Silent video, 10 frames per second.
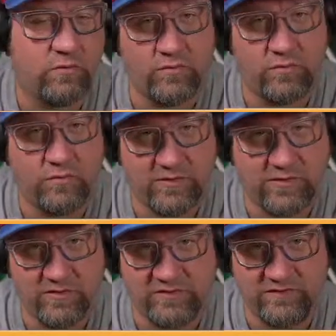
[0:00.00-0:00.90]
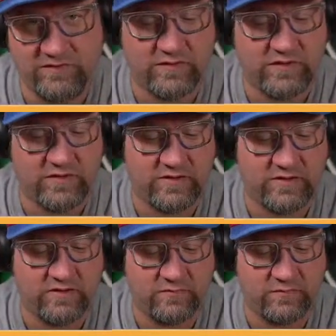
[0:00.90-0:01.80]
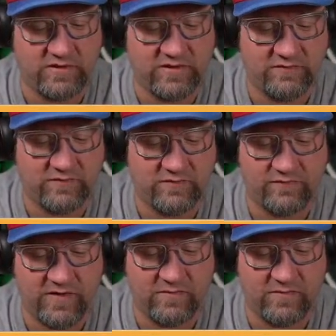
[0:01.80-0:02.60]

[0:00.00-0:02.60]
well, we'll get your fan